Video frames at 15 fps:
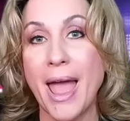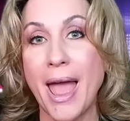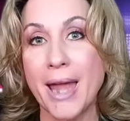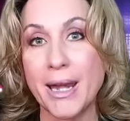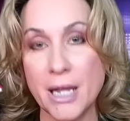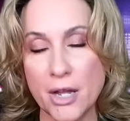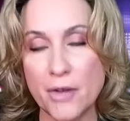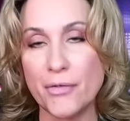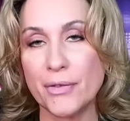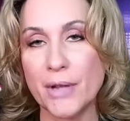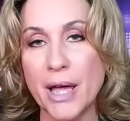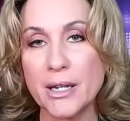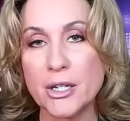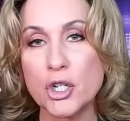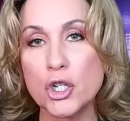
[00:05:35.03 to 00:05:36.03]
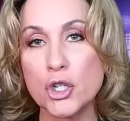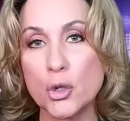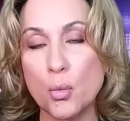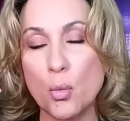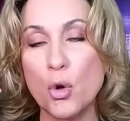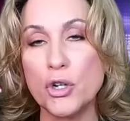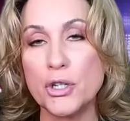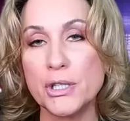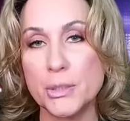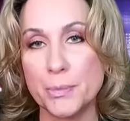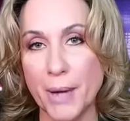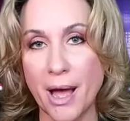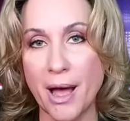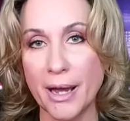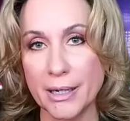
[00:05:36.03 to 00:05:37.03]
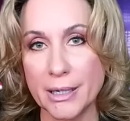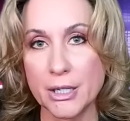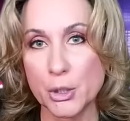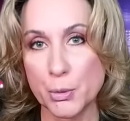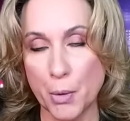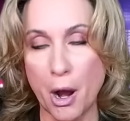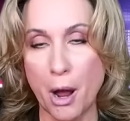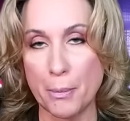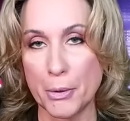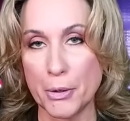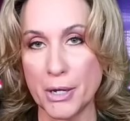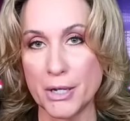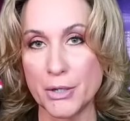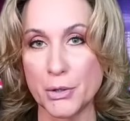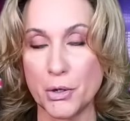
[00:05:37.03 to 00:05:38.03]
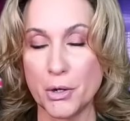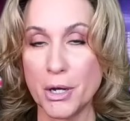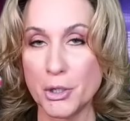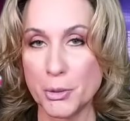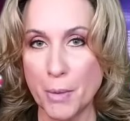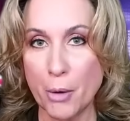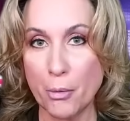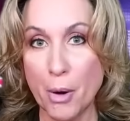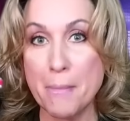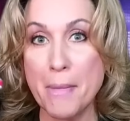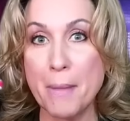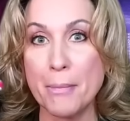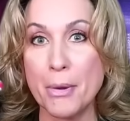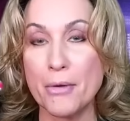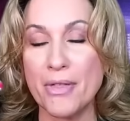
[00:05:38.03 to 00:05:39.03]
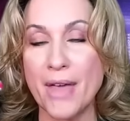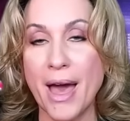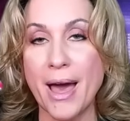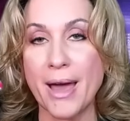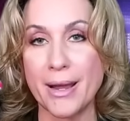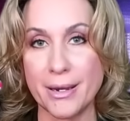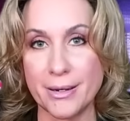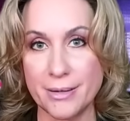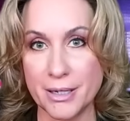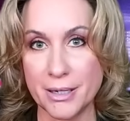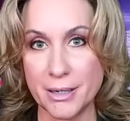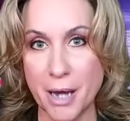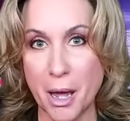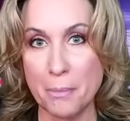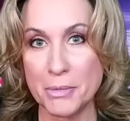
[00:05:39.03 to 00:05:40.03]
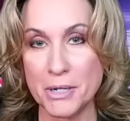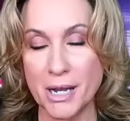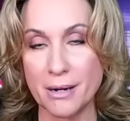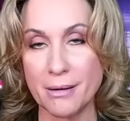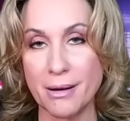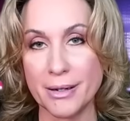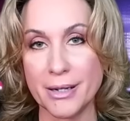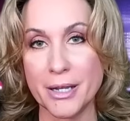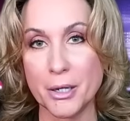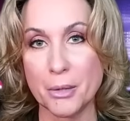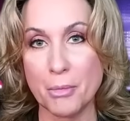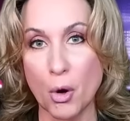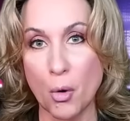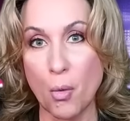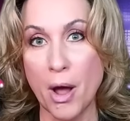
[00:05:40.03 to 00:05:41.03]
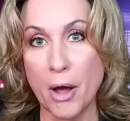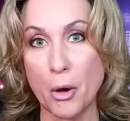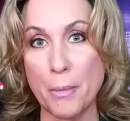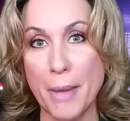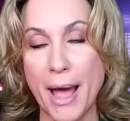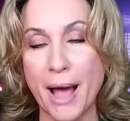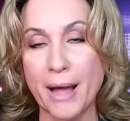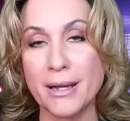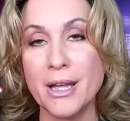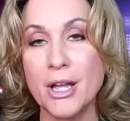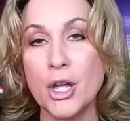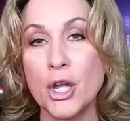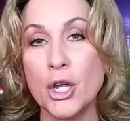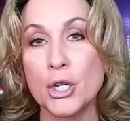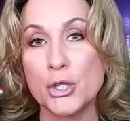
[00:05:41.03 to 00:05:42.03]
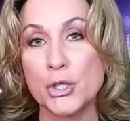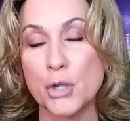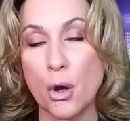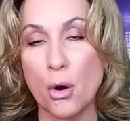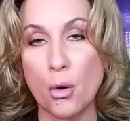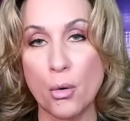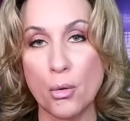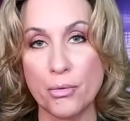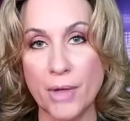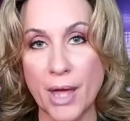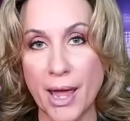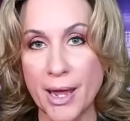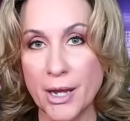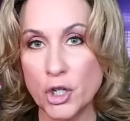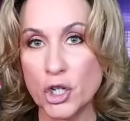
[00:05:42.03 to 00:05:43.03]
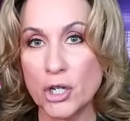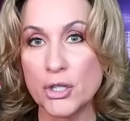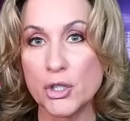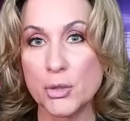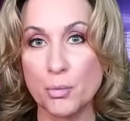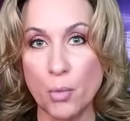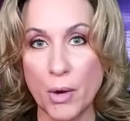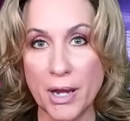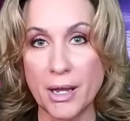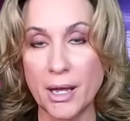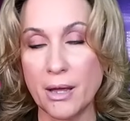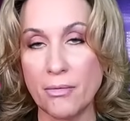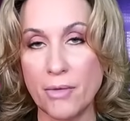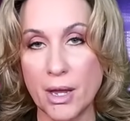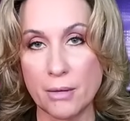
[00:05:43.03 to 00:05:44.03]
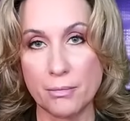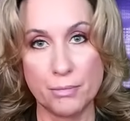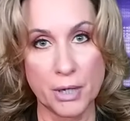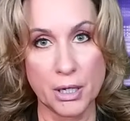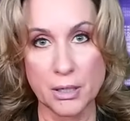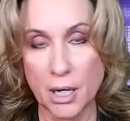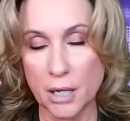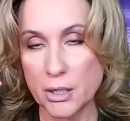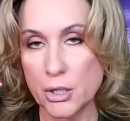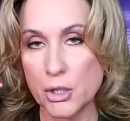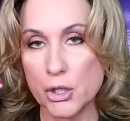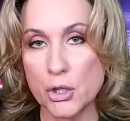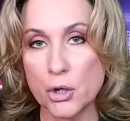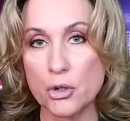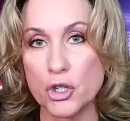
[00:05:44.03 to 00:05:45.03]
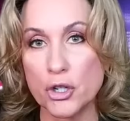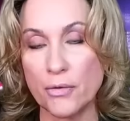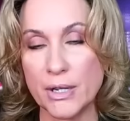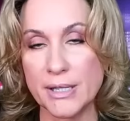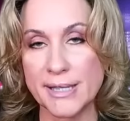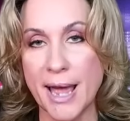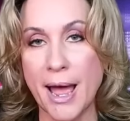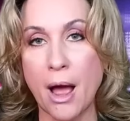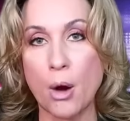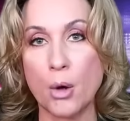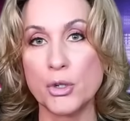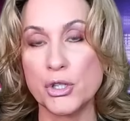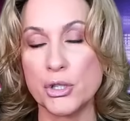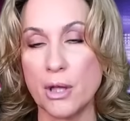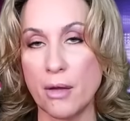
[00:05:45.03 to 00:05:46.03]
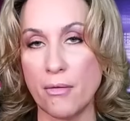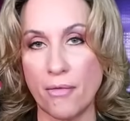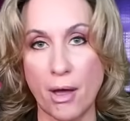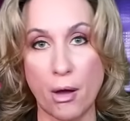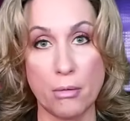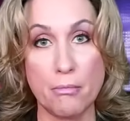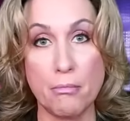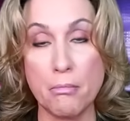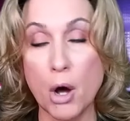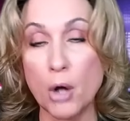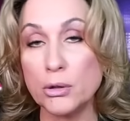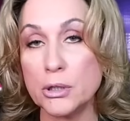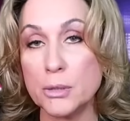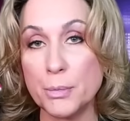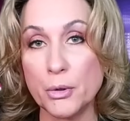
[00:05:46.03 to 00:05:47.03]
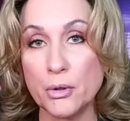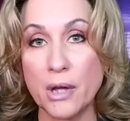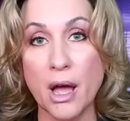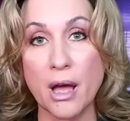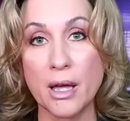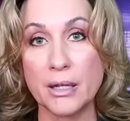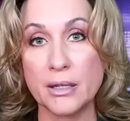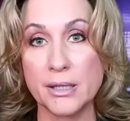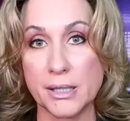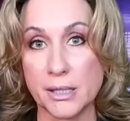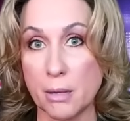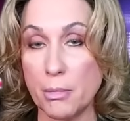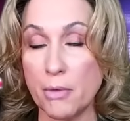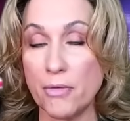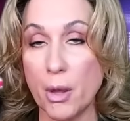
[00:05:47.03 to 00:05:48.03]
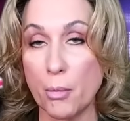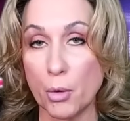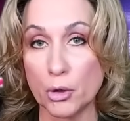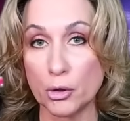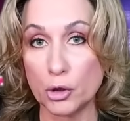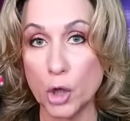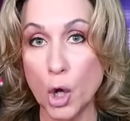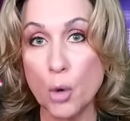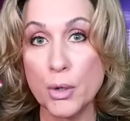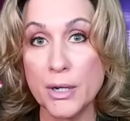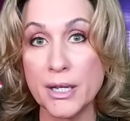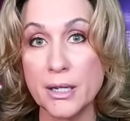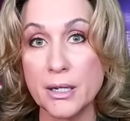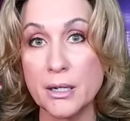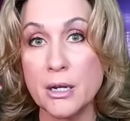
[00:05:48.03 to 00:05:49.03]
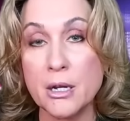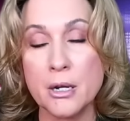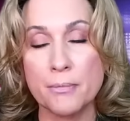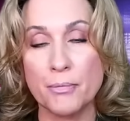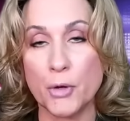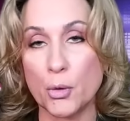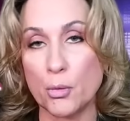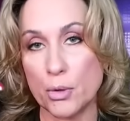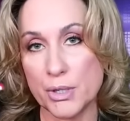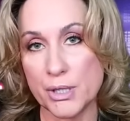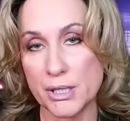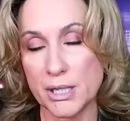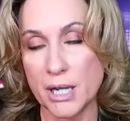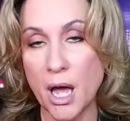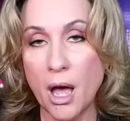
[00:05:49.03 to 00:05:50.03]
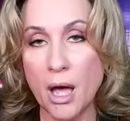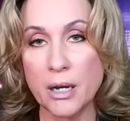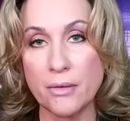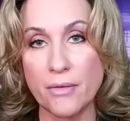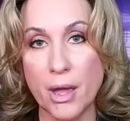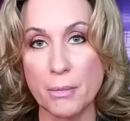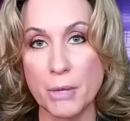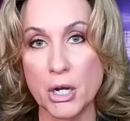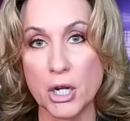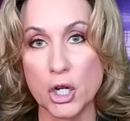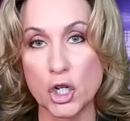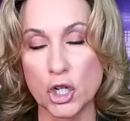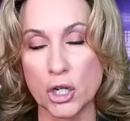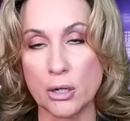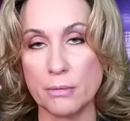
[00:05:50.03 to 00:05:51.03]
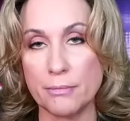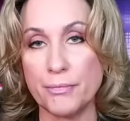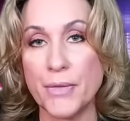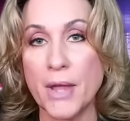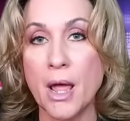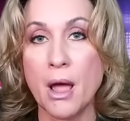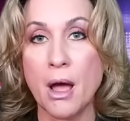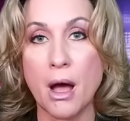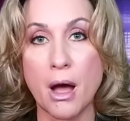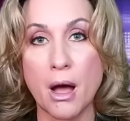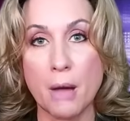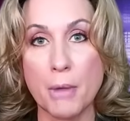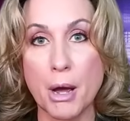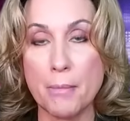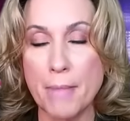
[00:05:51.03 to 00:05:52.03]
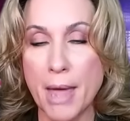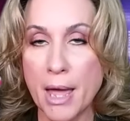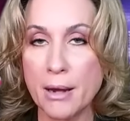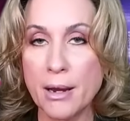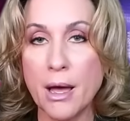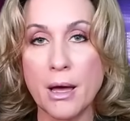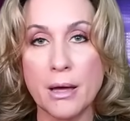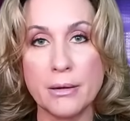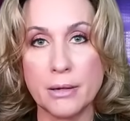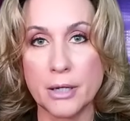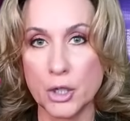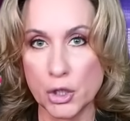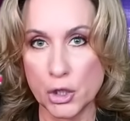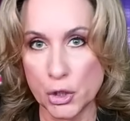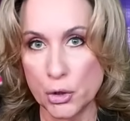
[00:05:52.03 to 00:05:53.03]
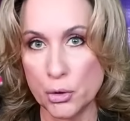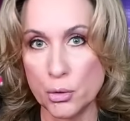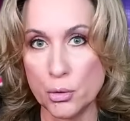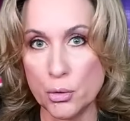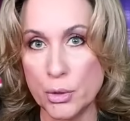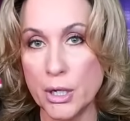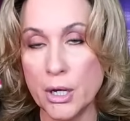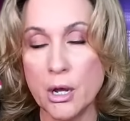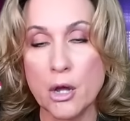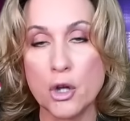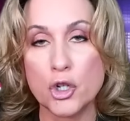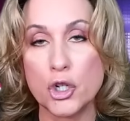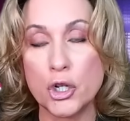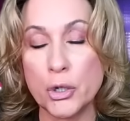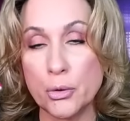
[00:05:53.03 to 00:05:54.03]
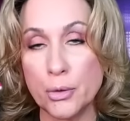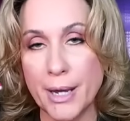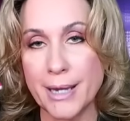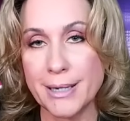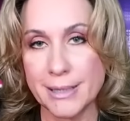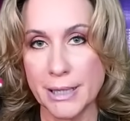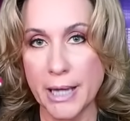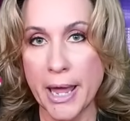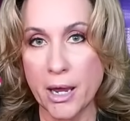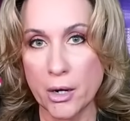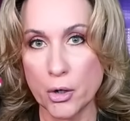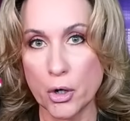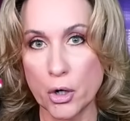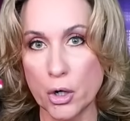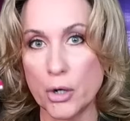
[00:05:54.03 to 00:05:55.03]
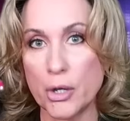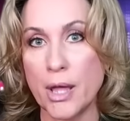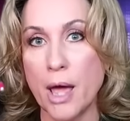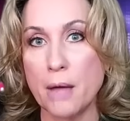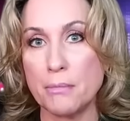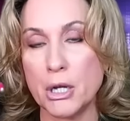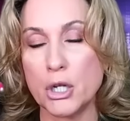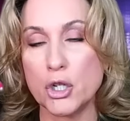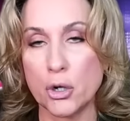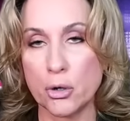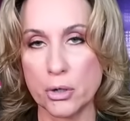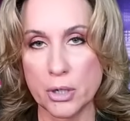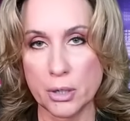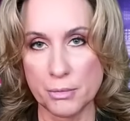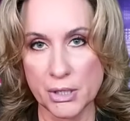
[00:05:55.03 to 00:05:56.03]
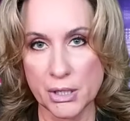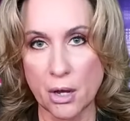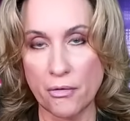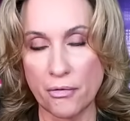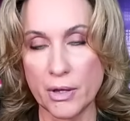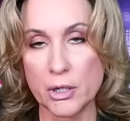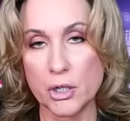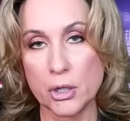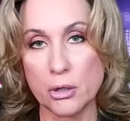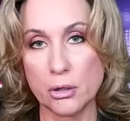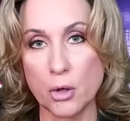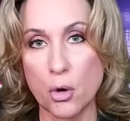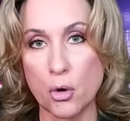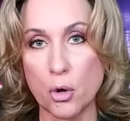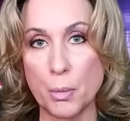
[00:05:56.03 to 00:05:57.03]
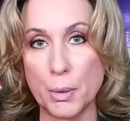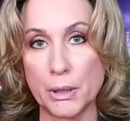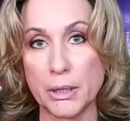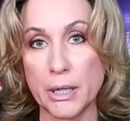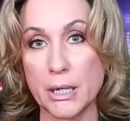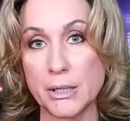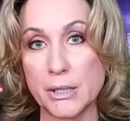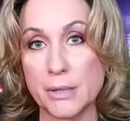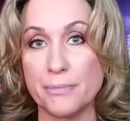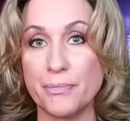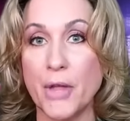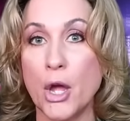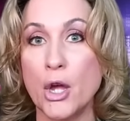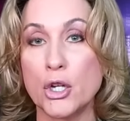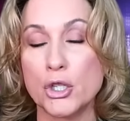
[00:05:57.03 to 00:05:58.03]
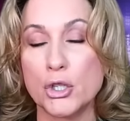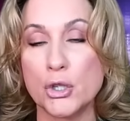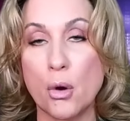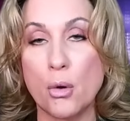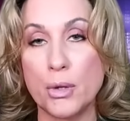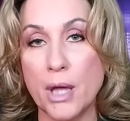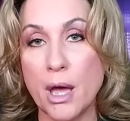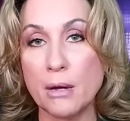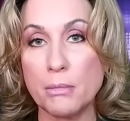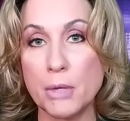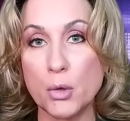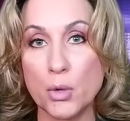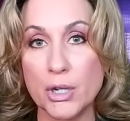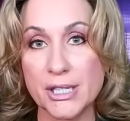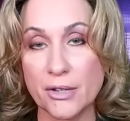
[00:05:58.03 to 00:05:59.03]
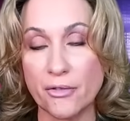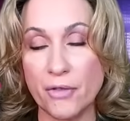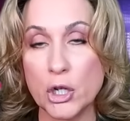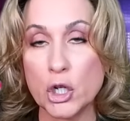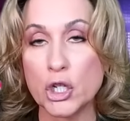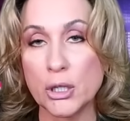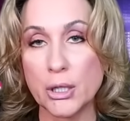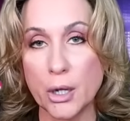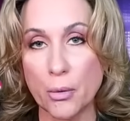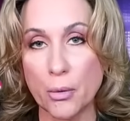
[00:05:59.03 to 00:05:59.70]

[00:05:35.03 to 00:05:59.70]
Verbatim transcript: and he fled into the woods behind his property. So you guys might remember that. I did an update on him a while back. So the agents went in, they conducted a search of his house. They found multiple guns, some of them were loaded. There was a ton of ammunition. Um, a manhunt ensued. Two days later, Yetman turned himself in to the local police. So Yetman was officially